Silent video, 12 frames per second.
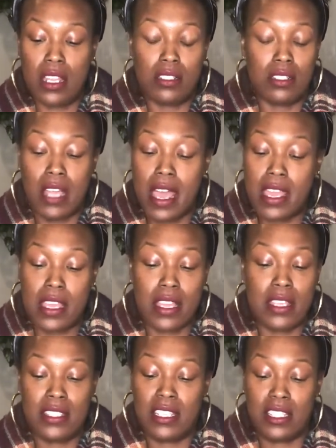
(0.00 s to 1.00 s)
like,
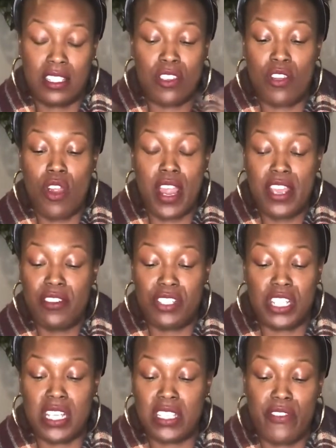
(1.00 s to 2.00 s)
your energy
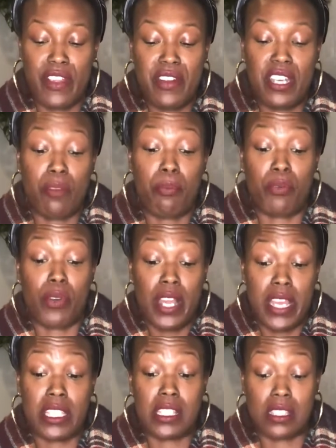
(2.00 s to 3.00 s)
is very
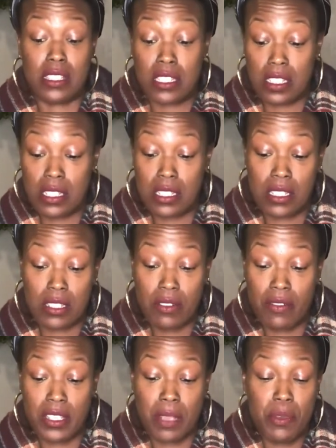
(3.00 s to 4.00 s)
depressed.
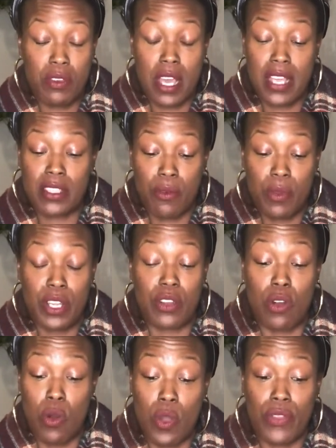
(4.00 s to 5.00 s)
Some of you guys are really
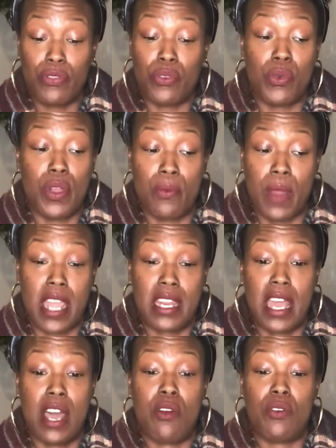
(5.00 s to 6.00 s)
going through it right
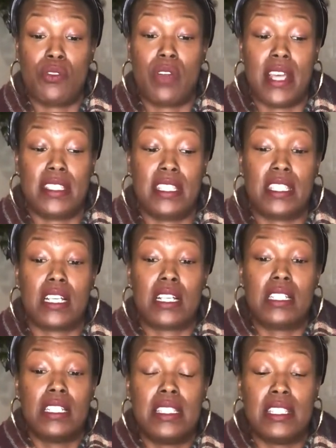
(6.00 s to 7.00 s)
now. You guys need to
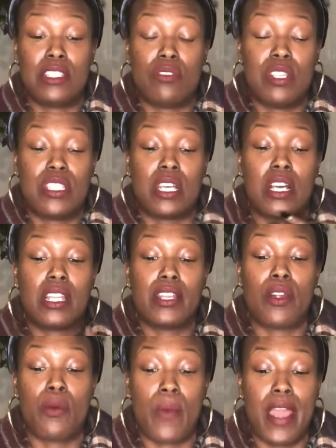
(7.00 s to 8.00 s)
cleanse. You need to clear
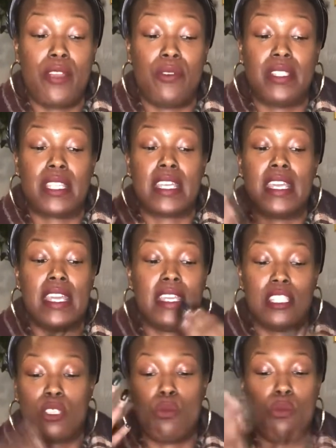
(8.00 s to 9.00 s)
away. You need to get
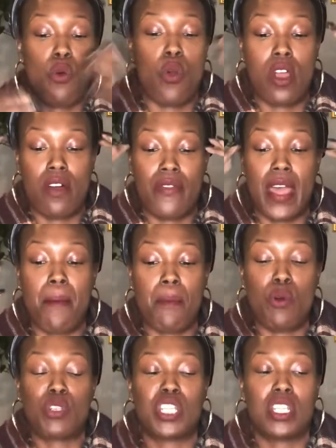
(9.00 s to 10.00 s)
into more of that
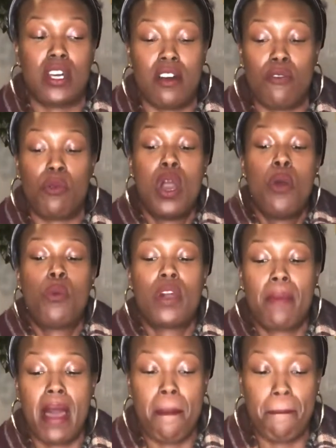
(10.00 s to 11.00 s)
motion of, what
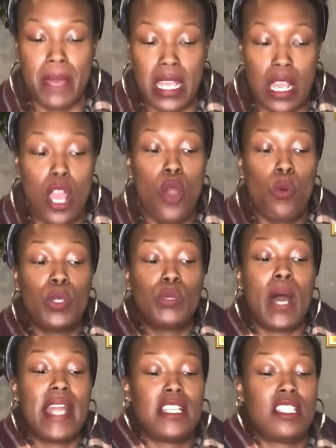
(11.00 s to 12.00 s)
about me? What do
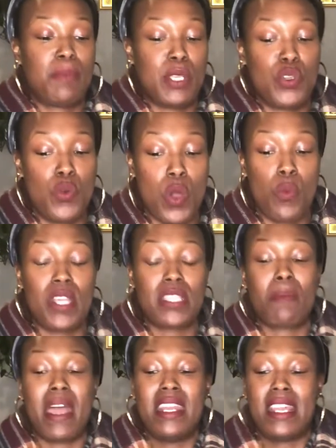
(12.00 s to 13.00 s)
I need to be doing? What is
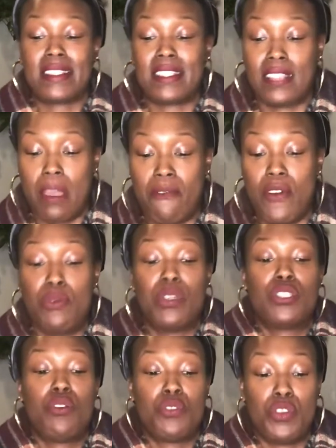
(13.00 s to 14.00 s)
my next step? Focus
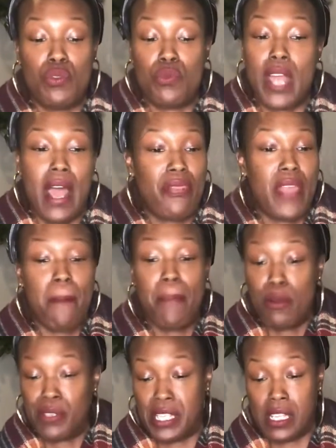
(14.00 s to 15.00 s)
on you, not that
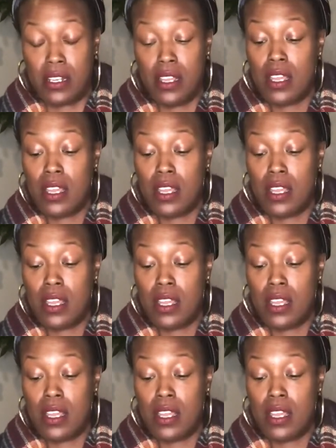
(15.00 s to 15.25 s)
person.